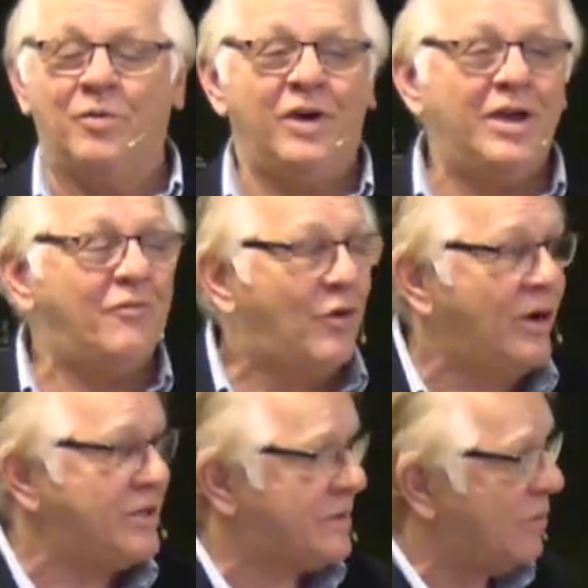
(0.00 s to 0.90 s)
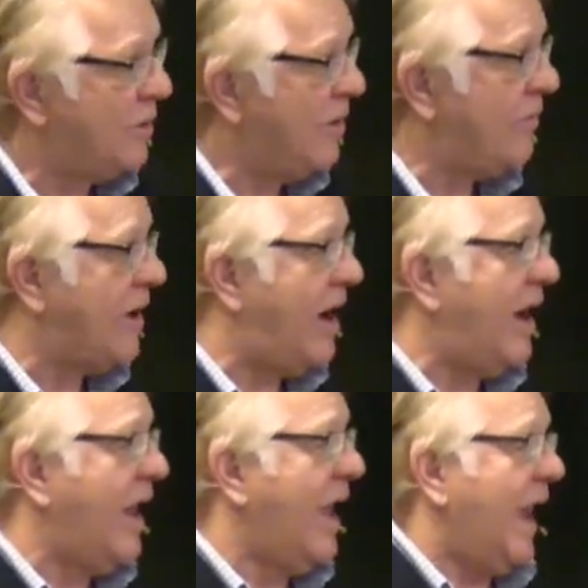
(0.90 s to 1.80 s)
We voice the Word of
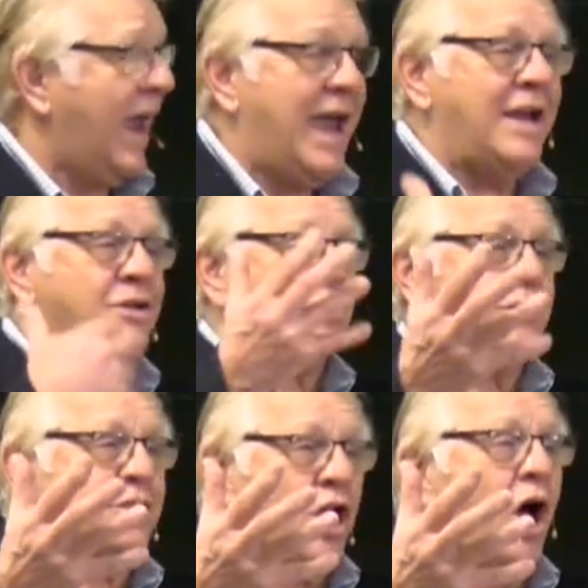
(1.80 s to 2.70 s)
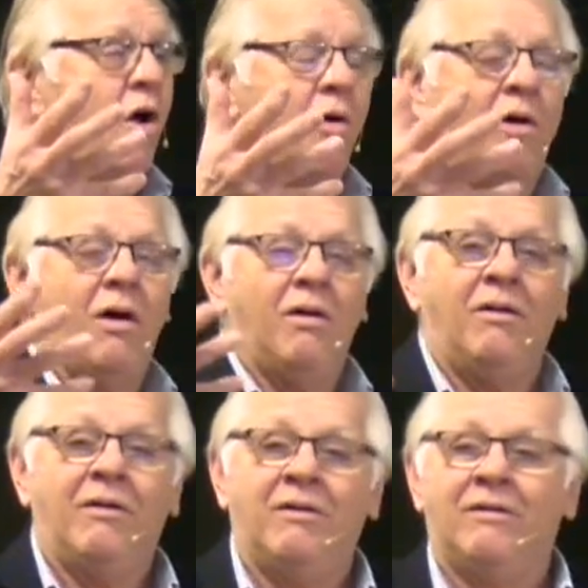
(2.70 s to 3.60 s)
God. Angels go.
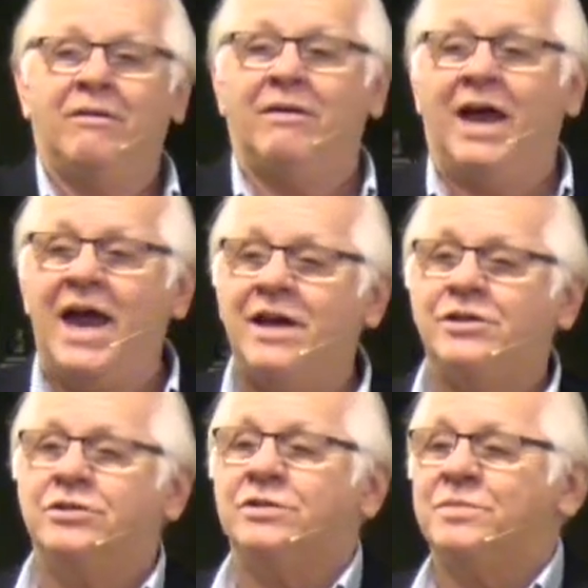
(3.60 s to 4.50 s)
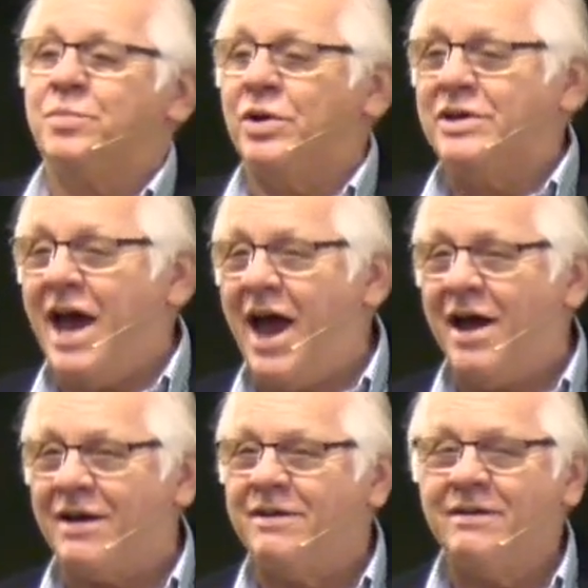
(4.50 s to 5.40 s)
Angels
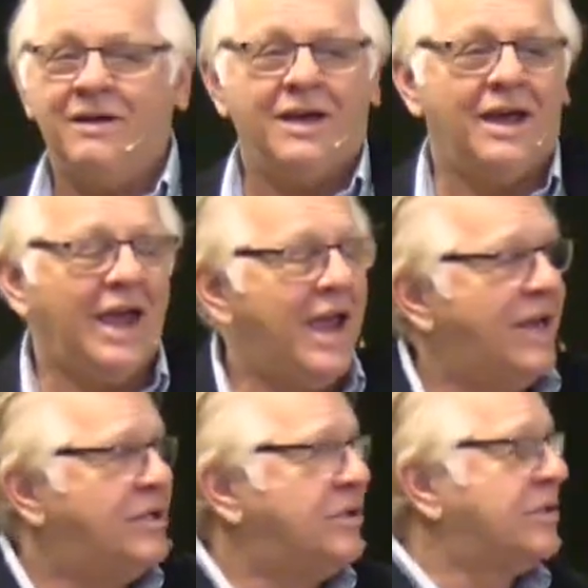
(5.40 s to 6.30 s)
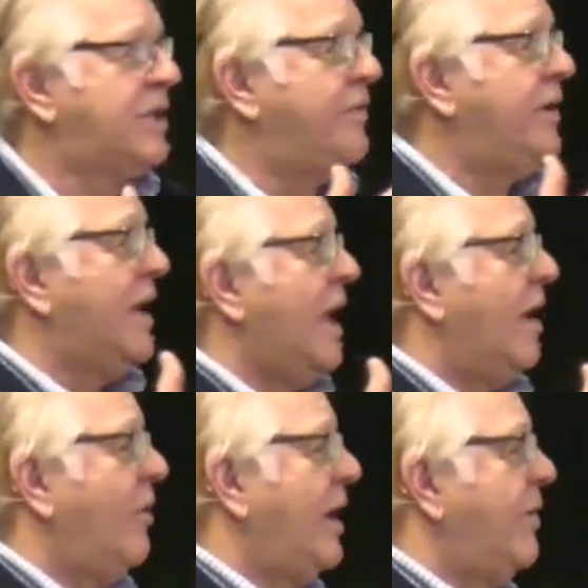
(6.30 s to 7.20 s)
protect. Angels give you,
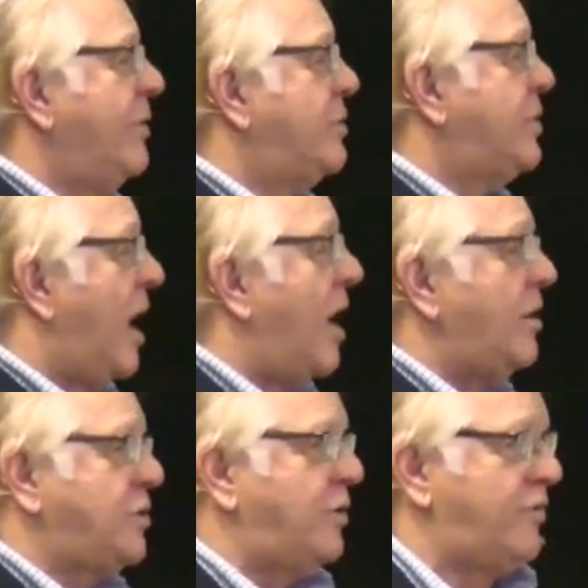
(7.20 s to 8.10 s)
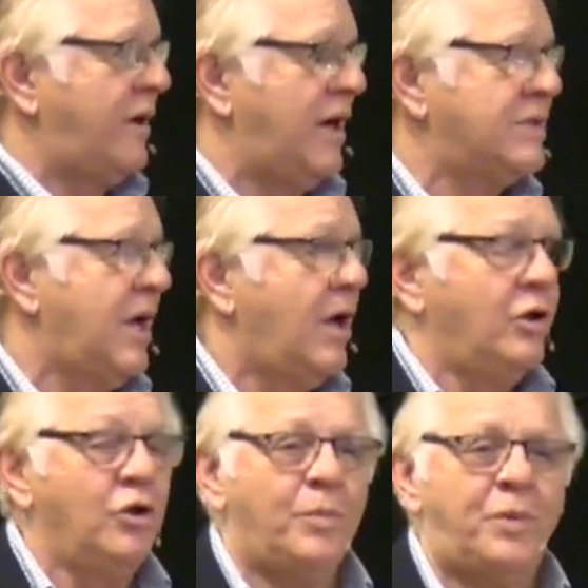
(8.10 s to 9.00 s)
and we give you charge over us.
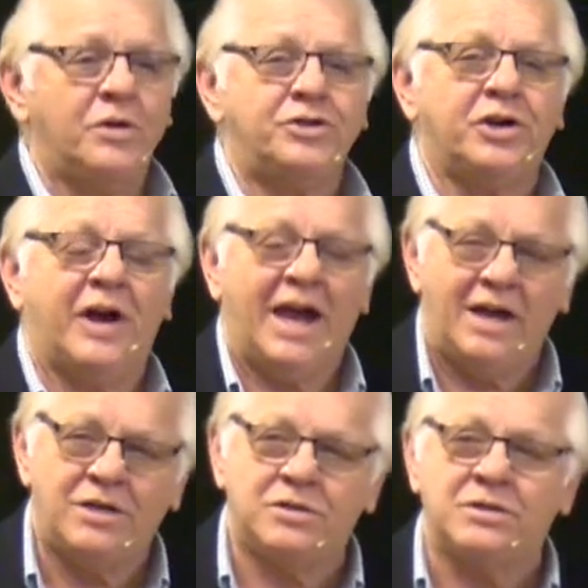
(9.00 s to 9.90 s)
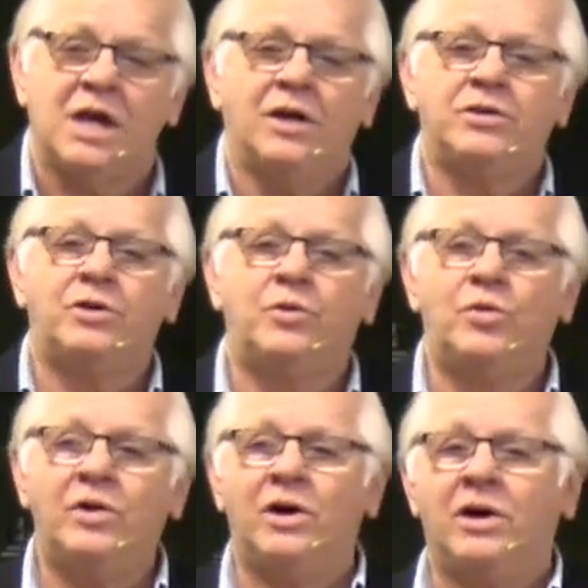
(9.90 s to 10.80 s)
You put your angels to
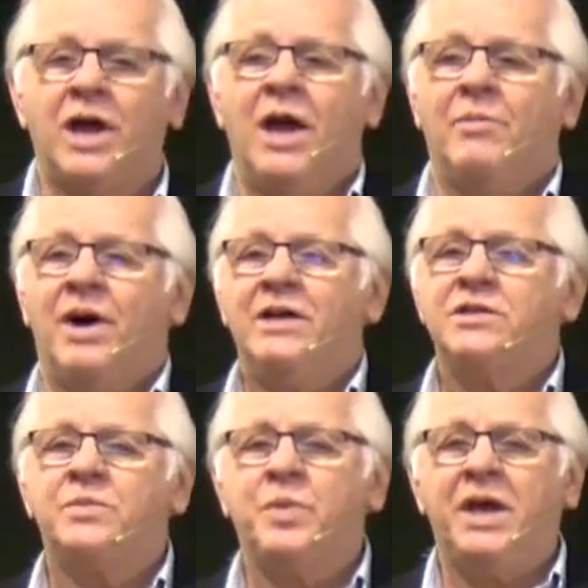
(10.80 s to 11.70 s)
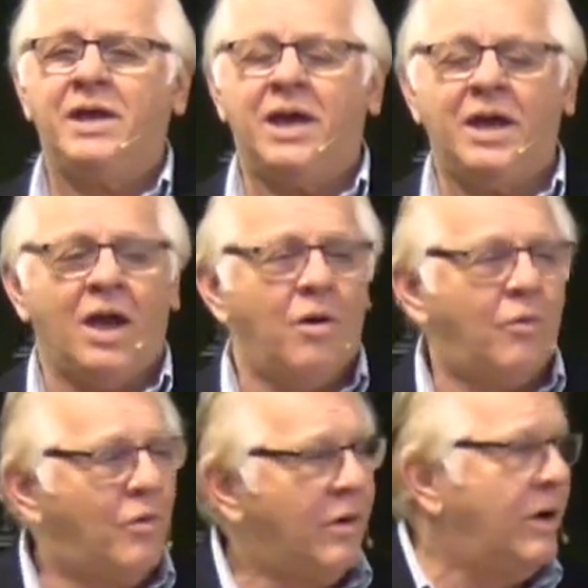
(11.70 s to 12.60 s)
work by speaking
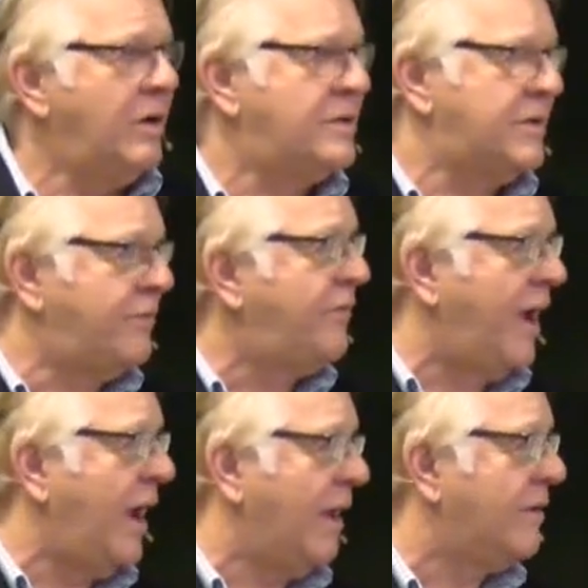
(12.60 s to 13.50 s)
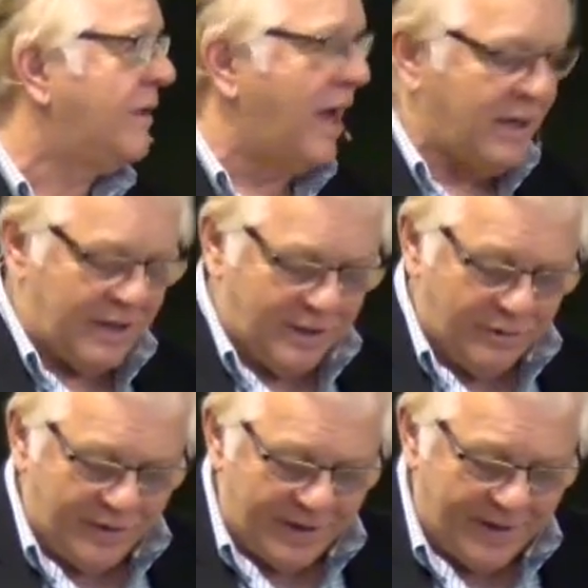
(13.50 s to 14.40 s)
words of faith.
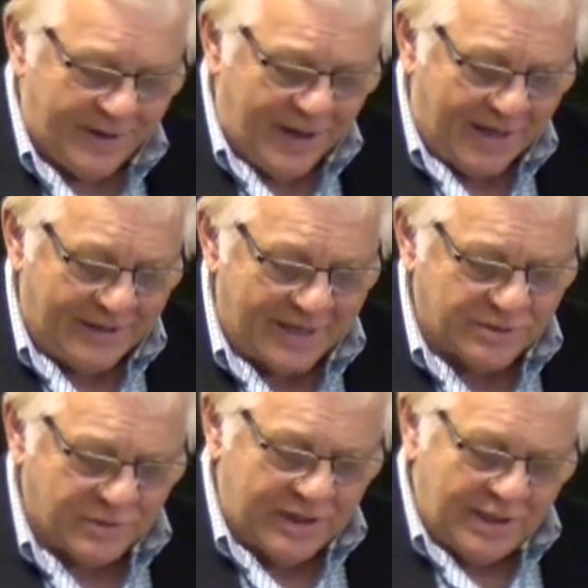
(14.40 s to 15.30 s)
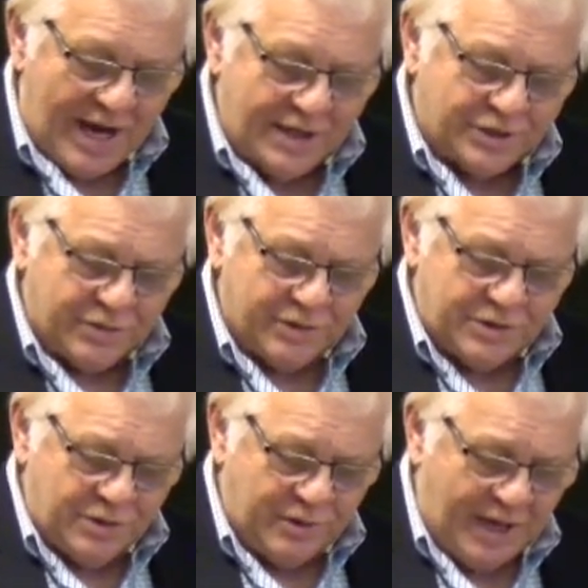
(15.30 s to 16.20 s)
Hallelujah. And that's what Elisha
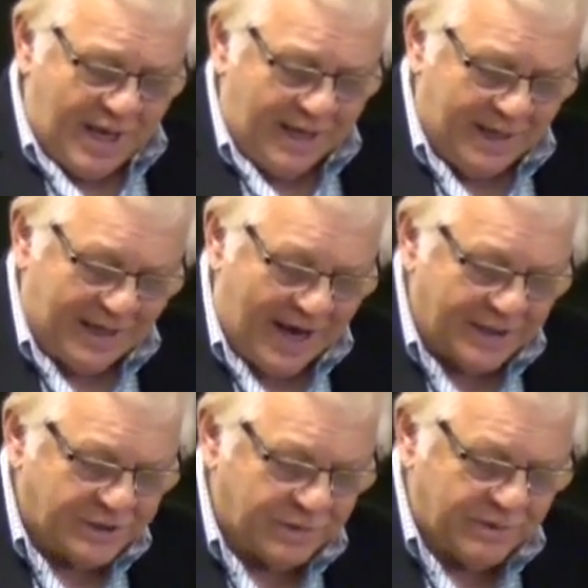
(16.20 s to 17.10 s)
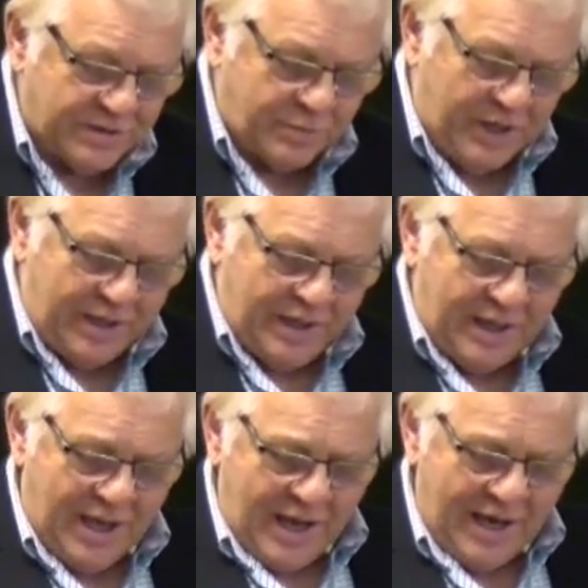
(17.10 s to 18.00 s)
was doing. Elisha was
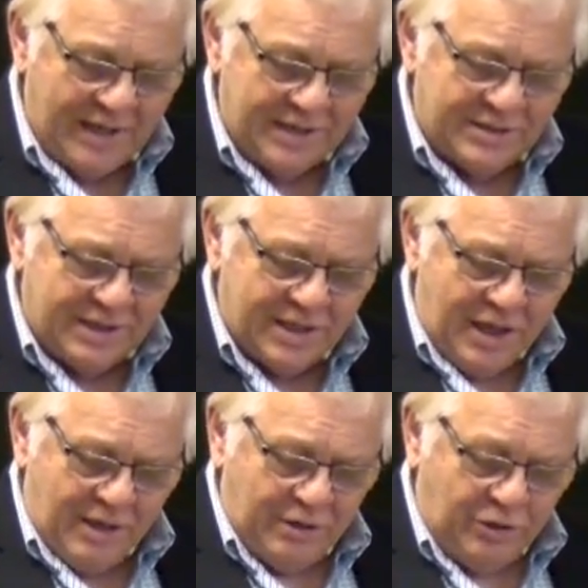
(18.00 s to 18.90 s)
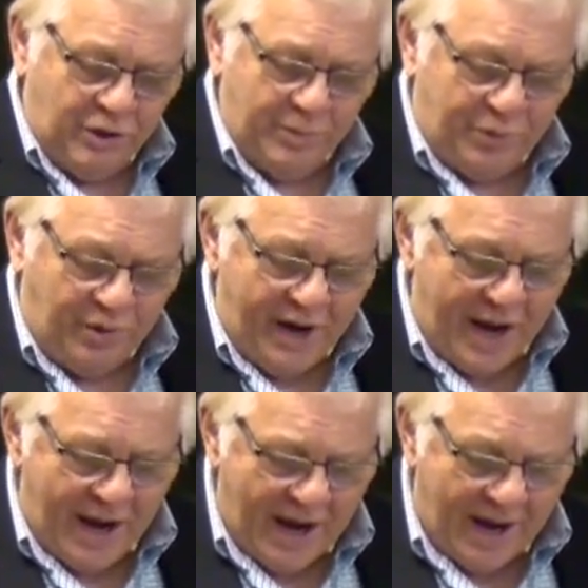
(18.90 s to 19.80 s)
speaking and he said, Lord,
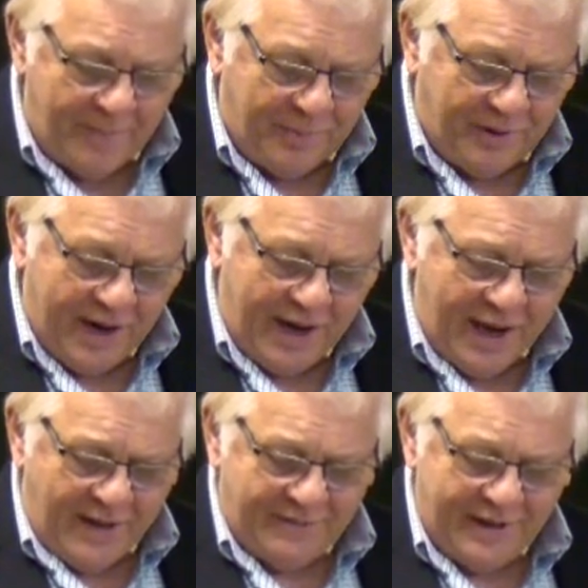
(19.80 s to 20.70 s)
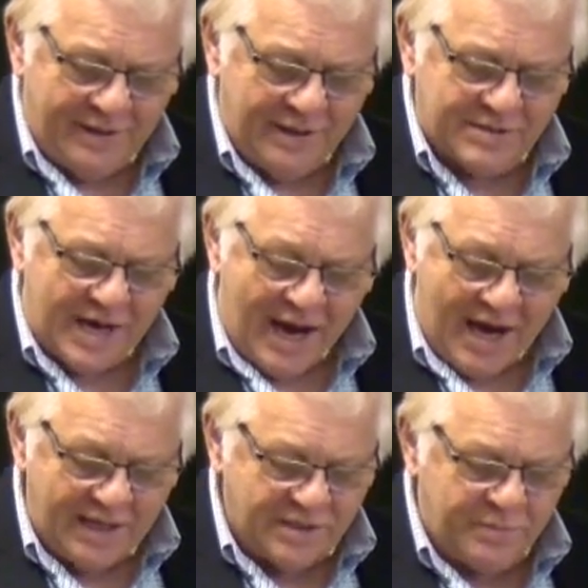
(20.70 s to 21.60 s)
I pray that his
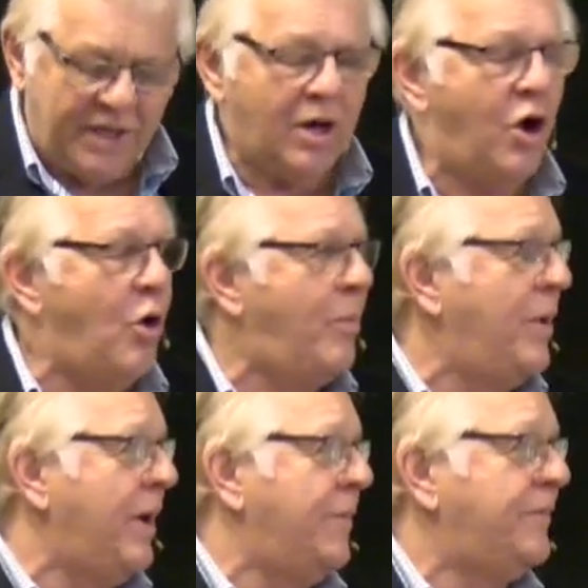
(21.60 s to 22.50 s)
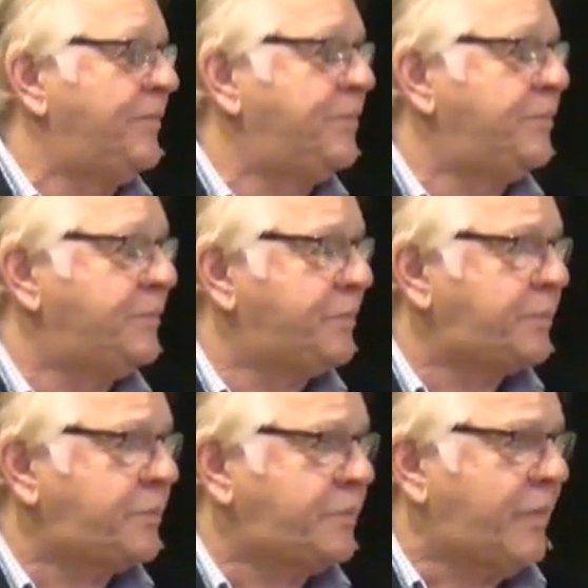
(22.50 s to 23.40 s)
eyes be open
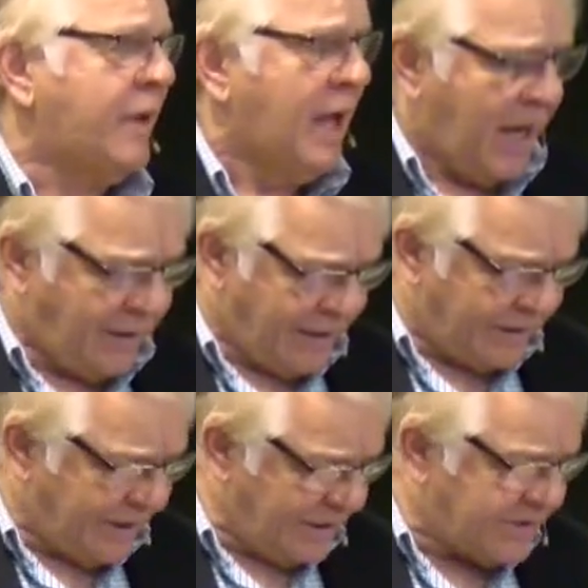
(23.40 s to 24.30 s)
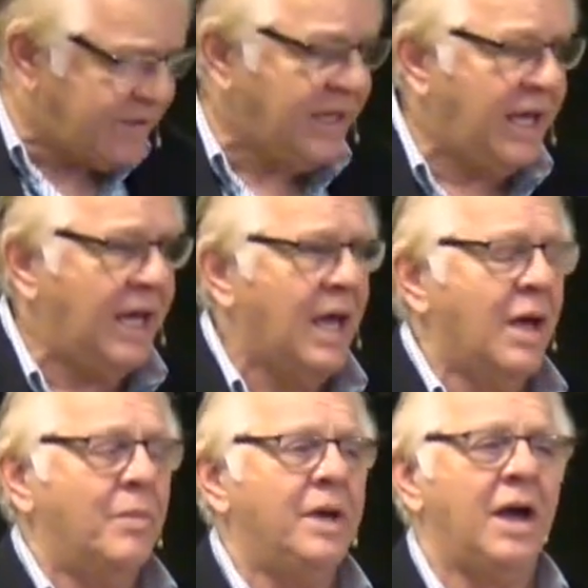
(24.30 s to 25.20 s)
and that they see
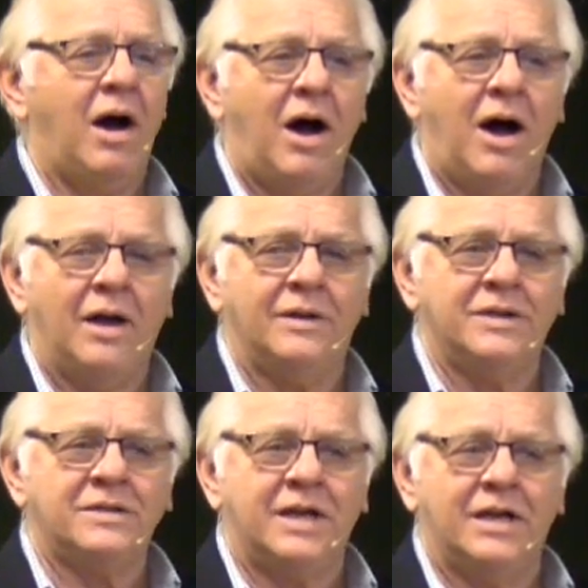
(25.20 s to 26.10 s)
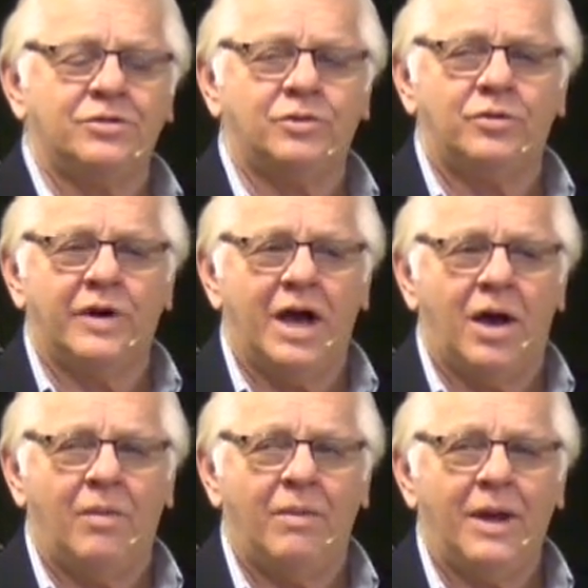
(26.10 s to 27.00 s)
beyond this natural
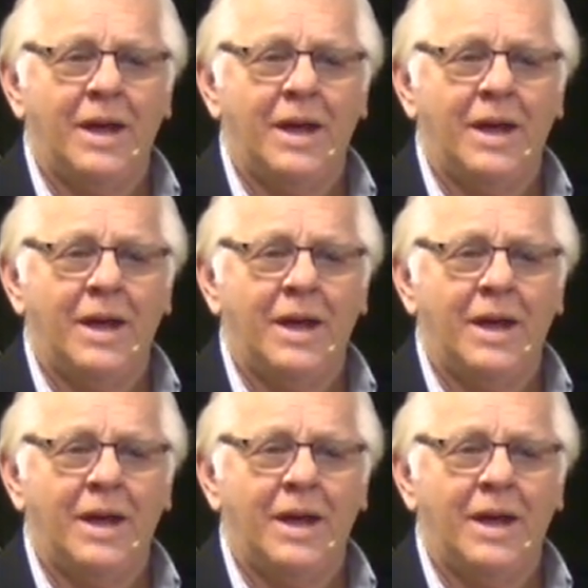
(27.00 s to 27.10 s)
realm.